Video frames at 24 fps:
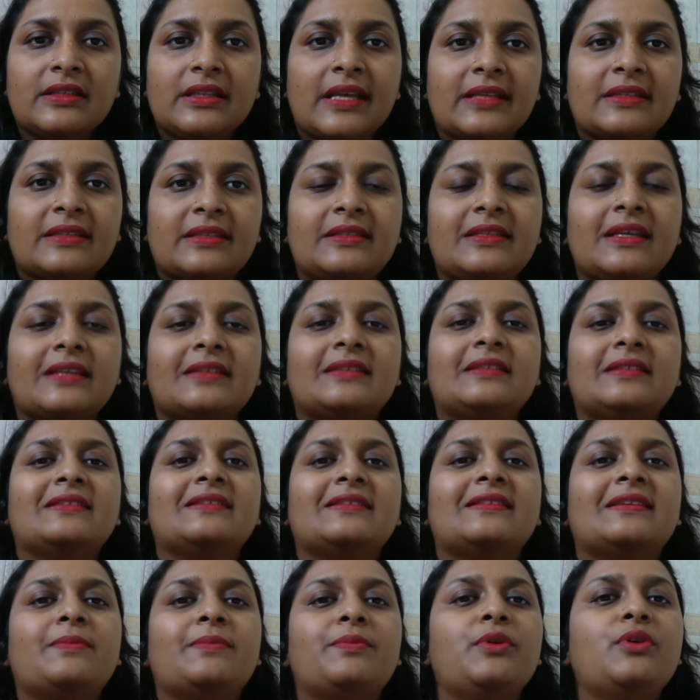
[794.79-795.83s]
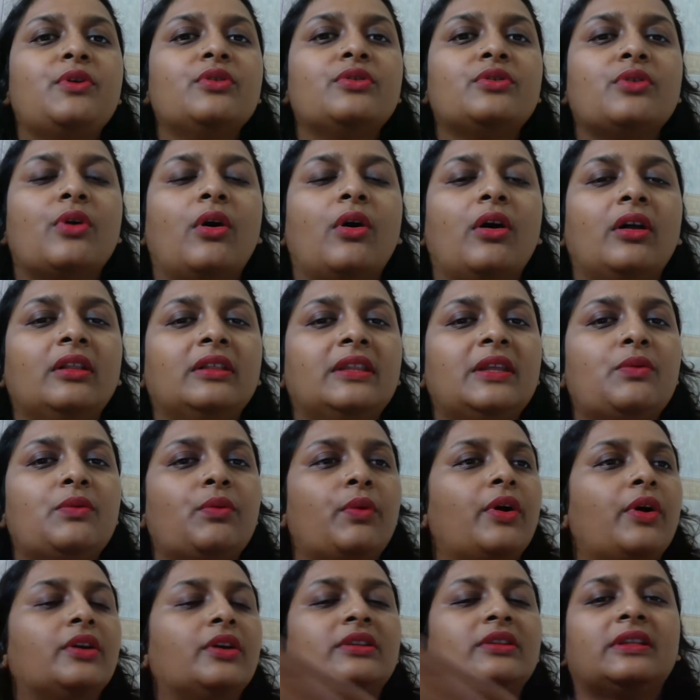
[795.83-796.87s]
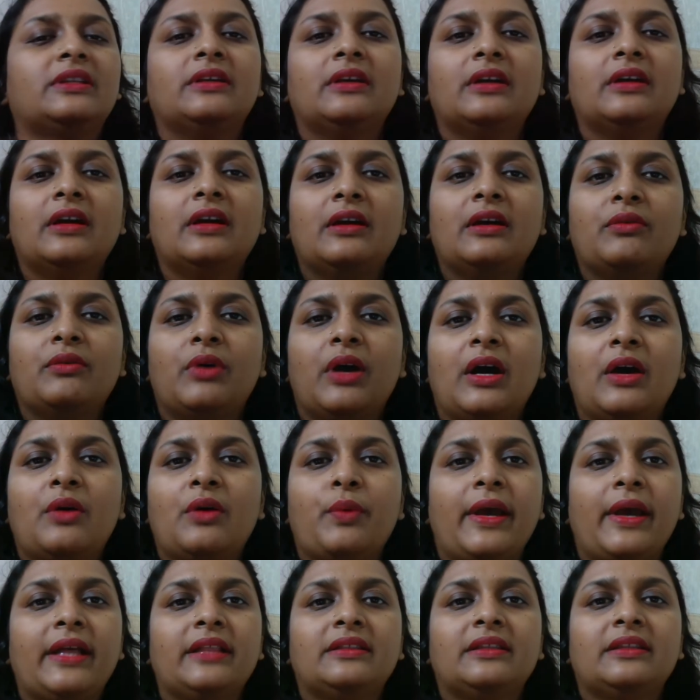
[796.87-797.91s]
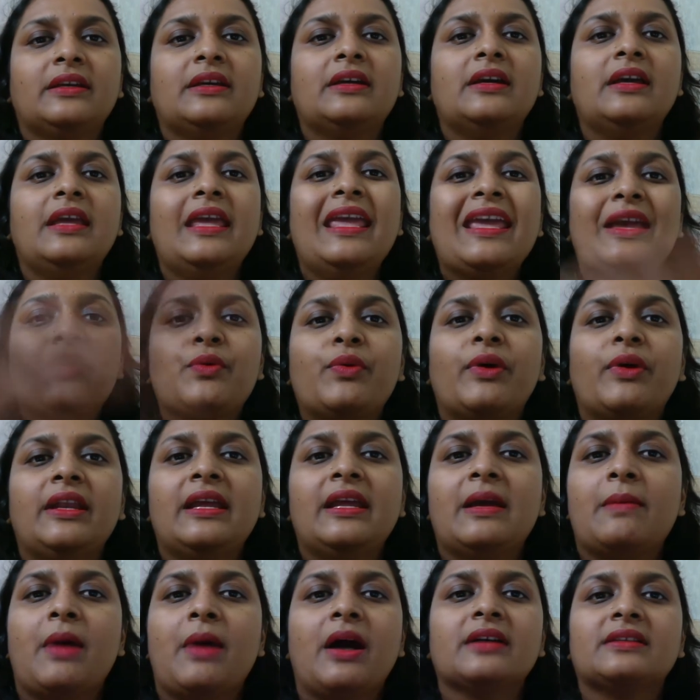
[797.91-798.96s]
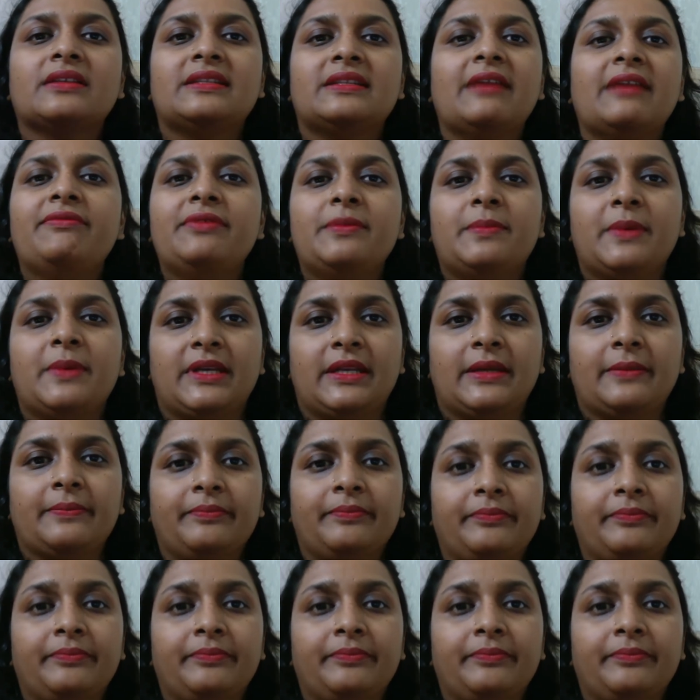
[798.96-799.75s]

let's just distribute all the wealth equally amongst everybody.